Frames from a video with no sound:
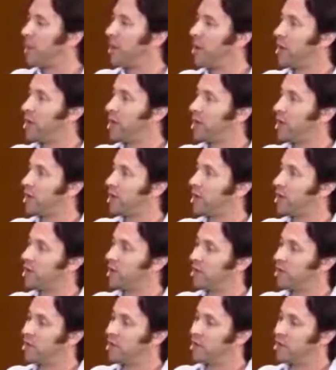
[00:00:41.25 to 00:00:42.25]
to us.
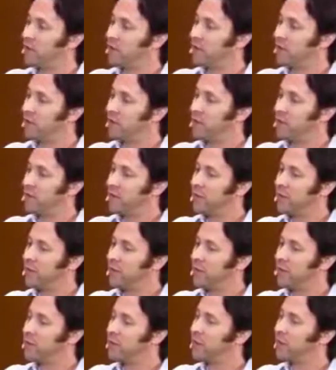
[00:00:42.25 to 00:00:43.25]

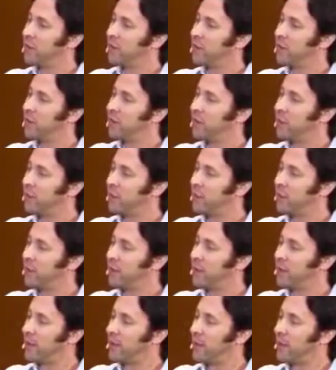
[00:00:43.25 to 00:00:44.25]
So can you tell
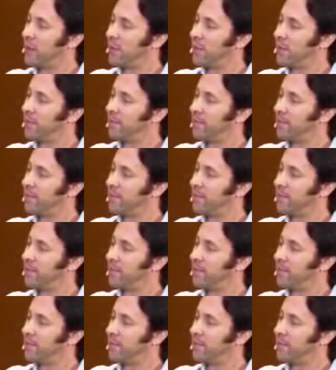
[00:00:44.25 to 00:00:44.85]
us about that?